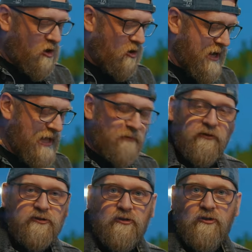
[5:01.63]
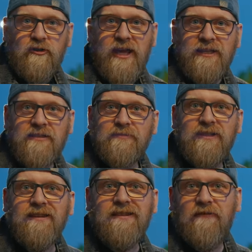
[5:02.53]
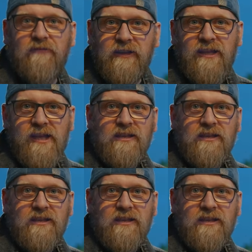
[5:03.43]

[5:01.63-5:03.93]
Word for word: or helpful to create something different,